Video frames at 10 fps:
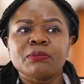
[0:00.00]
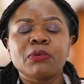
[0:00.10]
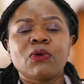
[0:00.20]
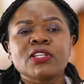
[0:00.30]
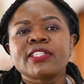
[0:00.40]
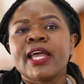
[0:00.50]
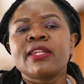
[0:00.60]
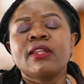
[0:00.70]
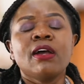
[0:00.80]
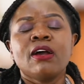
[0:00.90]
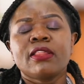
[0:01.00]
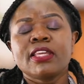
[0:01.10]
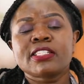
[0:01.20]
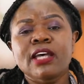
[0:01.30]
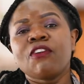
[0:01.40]
because then
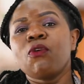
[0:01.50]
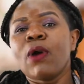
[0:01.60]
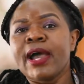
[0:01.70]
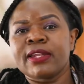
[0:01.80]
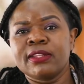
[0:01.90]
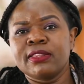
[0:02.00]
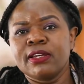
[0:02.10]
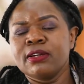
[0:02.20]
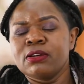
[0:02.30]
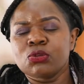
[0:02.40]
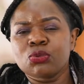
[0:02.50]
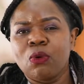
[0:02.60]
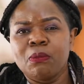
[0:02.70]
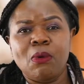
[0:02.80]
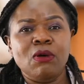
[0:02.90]
the staff who are in the
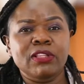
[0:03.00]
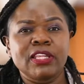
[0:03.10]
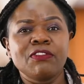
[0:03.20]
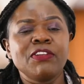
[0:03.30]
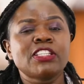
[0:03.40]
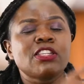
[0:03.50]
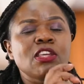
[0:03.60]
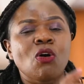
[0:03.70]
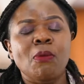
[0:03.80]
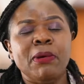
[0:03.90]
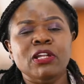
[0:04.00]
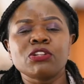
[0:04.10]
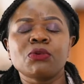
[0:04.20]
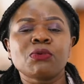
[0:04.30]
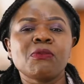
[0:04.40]
room, or if it's in the
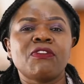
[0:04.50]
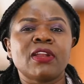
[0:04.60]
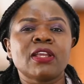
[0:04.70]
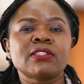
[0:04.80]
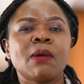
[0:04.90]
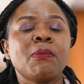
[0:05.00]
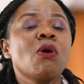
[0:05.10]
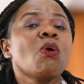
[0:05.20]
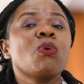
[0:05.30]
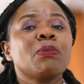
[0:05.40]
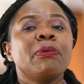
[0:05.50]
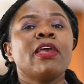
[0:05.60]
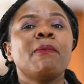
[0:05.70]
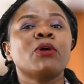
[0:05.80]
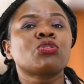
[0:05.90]
operating room, for example, will be
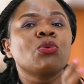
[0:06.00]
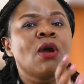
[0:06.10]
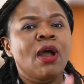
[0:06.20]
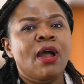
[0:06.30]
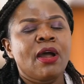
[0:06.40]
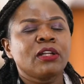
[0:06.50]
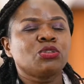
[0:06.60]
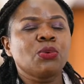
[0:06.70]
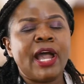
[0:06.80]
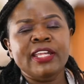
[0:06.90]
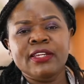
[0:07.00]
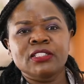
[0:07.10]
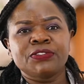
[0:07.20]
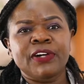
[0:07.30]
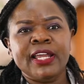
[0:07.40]
able to
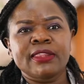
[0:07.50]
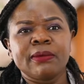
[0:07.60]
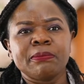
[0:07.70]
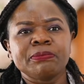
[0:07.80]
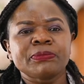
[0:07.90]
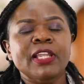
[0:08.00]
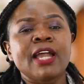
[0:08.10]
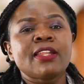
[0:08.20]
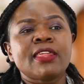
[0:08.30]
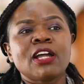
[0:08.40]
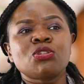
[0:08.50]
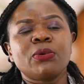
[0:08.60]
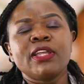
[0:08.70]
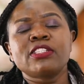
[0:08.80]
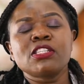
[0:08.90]
identify them. And that
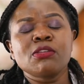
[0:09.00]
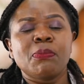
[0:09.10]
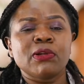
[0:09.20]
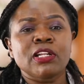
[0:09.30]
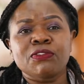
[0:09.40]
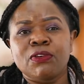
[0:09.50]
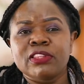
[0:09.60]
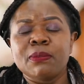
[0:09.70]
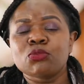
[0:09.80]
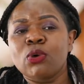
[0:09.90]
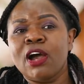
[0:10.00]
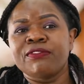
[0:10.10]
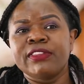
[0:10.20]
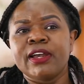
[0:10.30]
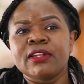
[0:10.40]
way, it is important for them to
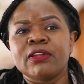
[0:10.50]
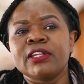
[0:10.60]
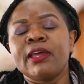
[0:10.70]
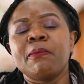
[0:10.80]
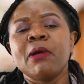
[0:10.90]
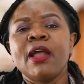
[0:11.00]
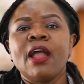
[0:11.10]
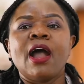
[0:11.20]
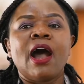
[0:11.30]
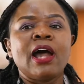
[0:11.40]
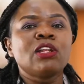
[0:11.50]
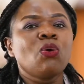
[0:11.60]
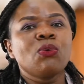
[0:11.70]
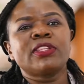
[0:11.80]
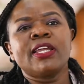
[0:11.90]
have their name and
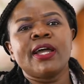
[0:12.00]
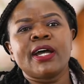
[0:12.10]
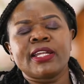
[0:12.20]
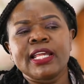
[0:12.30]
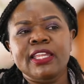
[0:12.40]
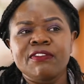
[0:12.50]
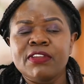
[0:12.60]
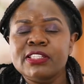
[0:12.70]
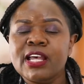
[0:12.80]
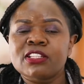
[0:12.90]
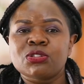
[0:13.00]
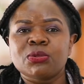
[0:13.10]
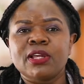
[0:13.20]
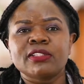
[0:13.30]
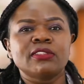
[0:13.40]
who they are. Like if it's a
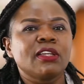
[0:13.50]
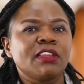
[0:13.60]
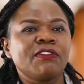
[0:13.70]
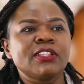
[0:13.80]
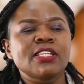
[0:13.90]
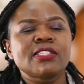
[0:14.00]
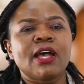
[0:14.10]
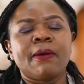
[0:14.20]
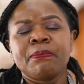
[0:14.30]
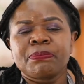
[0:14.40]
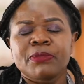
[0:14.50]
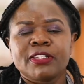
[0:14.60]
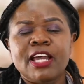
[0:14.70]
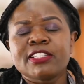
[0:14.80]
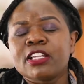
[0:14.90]
student, if it is a
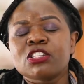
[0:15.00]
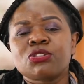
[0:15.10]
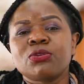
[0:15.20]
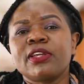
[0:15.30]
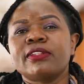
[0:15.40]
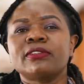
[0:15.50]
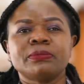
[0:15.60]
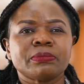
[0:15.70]
nursing student,